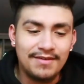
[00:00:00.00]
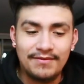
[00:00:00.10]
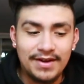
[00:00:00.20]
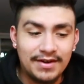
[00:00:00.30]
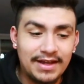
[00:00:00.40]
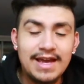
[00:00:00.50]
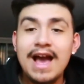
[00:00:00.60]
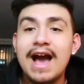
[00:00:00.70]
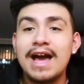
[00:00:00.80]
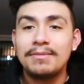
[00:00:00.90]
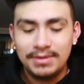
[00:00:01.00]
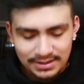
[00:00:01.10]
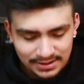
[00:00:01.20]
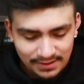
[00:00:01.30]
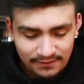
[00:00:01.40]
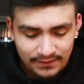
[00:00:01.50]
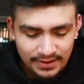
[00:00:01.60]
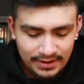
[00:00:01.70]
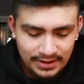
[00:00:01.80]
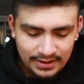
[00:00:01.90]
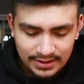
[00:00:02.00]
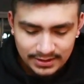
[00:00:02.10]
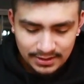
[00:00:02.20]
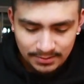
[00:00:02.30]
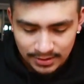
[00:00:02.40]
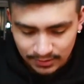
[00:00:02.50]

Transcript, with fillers: very HYPEBEAST, very Tumblr,